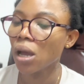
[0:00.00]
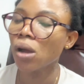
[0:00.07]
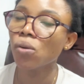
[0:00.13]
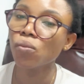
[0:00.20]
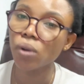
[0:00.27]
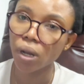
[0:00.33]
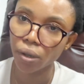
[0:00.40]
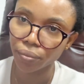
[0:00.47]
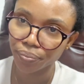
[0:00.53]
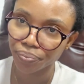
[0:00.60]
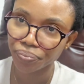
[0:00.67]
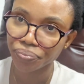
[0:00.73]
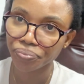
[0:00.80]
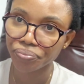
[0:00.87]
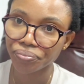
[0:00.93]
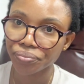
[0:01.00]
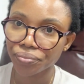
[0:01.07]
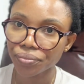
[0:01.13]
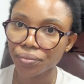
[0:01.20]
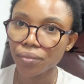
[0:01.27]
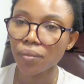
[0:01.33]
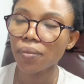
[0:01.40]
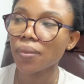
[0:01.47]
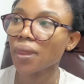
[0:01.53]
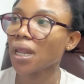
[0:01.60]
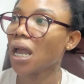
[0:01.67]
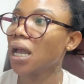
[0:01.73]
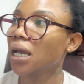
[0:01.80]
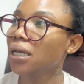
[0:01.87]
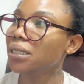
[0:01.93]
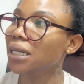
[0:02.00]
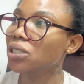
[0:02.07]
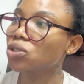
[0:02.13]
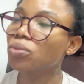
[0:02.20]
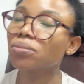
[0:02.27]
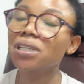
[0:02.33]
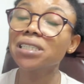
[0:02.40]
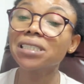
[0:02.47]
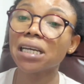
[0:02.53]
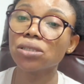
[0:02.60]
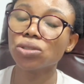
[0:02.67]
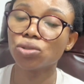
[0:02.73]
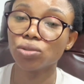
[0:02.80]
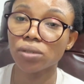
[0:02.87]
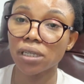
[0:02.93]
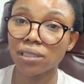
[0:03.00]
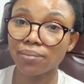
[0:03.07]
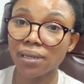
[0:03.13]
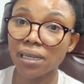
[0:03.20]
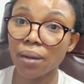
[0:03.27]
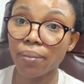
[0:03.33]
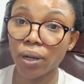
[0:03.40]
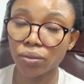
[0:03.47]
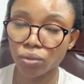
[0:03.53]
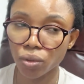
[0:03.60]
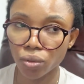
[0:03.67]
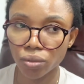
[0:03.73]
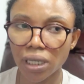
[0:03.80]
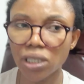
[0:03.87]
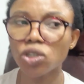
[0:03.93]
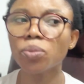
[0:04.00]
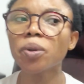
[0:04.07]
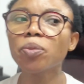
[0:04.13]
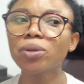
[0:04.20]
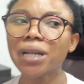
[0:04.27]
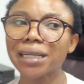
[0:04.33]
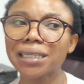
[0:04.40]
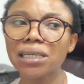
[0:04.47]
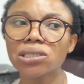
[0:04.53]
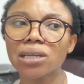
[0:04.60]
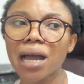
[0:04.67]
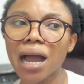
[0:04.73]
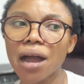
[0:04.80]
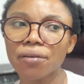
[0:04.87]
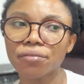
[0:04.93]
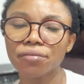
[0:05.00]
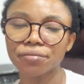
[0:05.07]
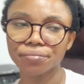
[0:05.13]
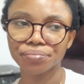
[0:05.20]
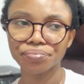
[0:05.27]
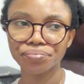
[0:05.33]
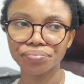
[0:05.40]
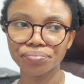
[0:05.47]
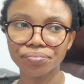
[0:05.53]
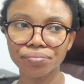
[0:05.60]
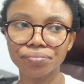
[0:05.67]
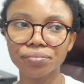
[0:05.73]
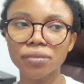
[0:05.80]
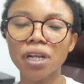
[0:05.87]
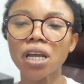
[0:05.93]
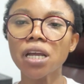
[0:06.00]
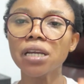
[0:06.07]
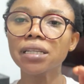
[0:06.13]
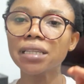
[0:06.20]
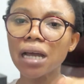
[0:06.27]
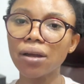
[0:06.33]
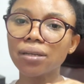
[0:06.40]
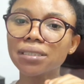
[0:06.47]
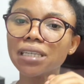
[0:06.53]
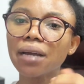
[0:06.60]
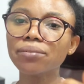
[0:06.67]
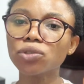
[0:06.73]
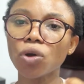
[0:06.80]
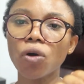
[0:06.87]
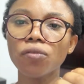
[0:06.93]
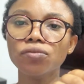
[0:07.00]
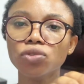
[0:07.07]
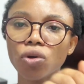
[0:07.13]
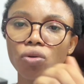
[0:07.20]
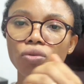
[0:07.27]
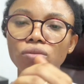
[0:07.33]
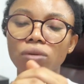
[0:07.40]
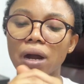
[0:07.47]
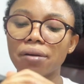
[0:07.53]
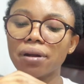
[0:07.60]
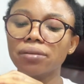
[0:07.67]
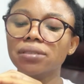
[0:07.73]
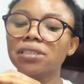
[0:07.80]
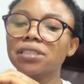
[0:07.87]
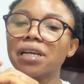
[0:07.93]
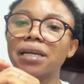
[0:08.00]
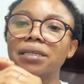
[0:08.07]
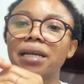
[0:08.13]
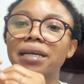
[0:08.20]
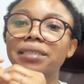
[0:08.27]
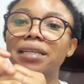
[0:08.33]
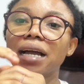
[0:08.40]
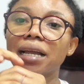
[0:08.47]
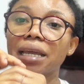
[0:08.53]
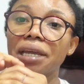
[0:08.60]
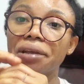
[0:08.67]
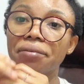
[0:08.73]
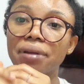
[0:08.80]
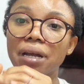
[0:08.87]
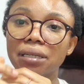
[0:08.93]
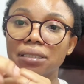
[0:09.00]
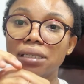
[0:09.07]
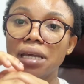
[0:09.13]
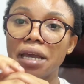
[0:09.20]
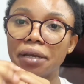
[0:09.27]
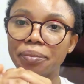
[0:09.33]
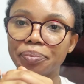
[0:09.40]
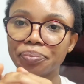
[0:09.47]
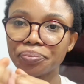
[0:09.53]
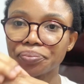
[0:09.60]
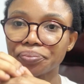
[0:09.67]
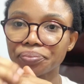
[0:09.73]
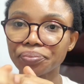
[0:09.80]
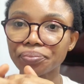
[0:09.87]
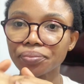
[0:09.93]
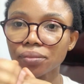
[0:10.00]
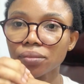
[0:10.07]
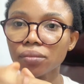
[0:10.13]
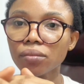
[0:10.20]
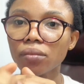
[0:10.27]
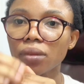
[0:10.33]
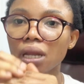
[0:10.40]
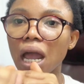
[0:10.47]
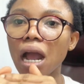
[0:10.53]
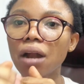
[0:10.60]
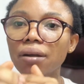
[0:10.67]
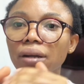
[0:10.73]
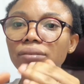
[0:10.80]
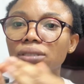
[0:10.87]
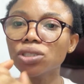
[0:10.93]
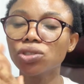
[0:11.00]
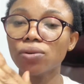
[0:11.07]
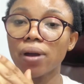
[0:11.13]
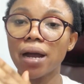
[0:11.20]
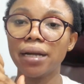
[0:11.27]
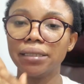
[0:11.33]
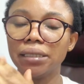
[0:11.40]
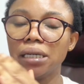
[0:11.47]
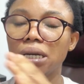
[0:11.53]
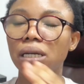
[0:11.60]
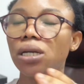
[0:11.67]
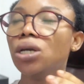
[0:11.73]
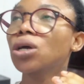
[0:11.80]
Well, there are some things I need to explain about knuckle. some people that tend to have, now in terms of knuckle around the side, like dark areas here, around this your hand here.